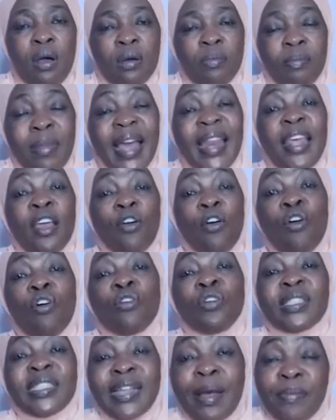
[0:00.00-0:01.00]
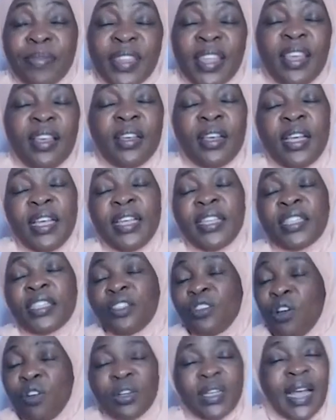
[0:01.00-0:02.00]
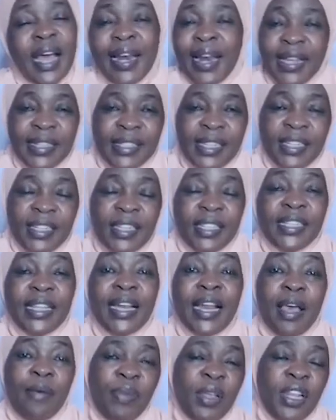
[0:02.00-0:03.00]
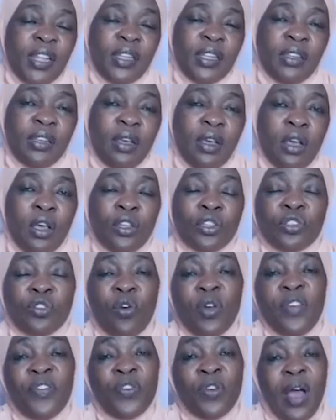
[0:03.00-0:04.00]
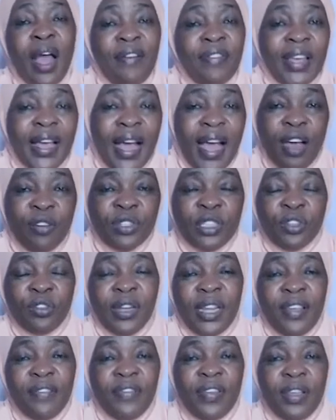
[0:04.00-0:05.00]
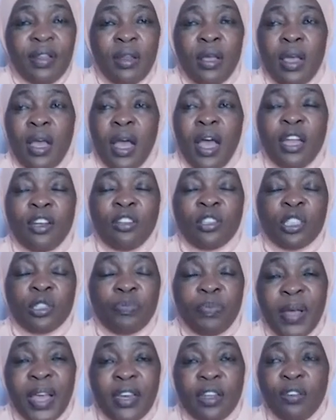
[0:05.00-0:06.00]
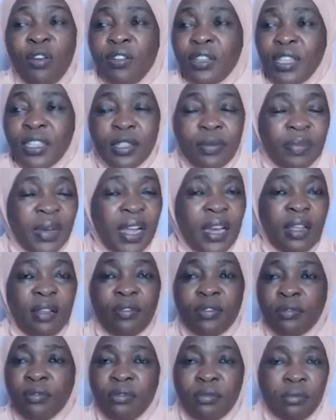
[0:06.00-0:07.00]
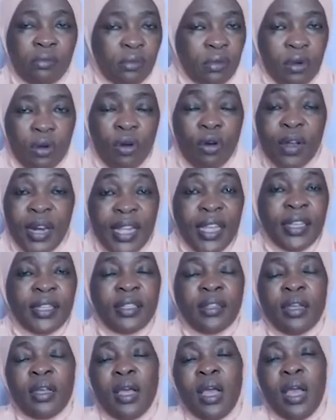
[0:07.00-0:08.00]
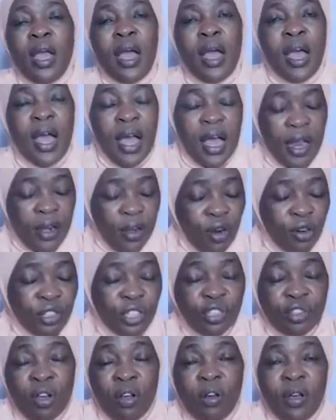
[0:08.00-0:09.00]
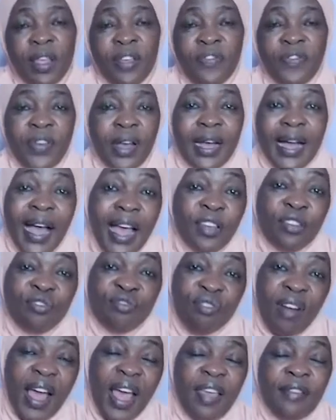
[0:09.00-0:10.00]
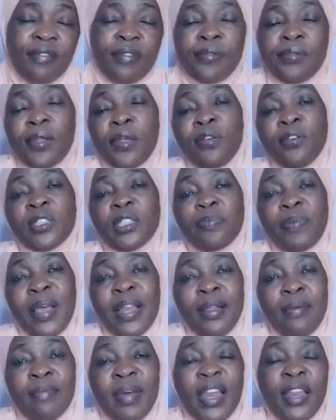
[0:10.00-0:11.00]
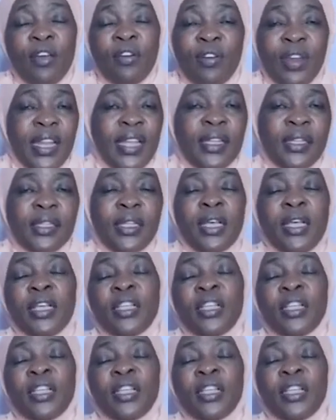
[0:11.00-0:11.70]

money on something, it's not an asset, it's a liability. So if you have a house you live in and you're spending all this money on it, and also, if your car you drive, you're spending money on it,